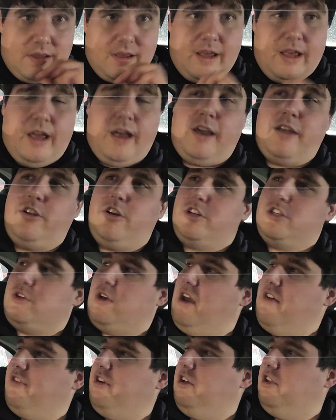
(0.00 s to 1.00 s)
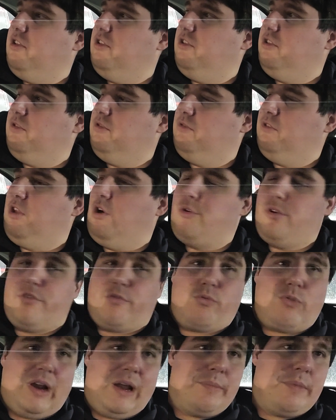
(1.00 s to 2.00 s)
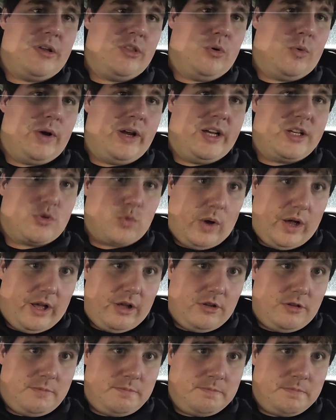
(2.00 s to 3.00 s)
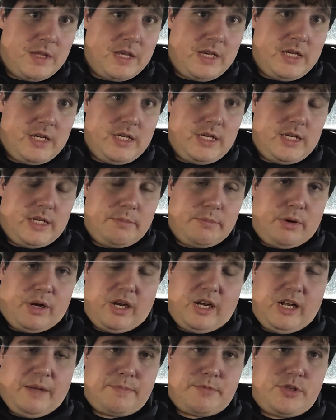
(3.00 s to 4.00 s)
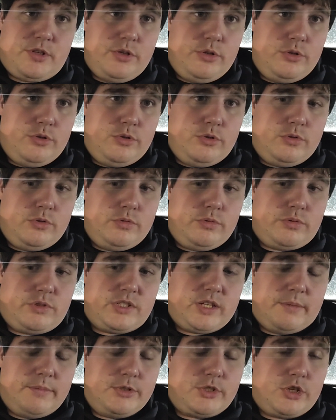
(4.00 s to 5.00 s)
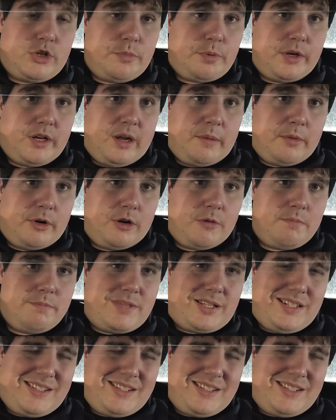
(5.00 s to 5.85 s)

And also I have a load of RAM on the way as well. Bring it up to some stupid number.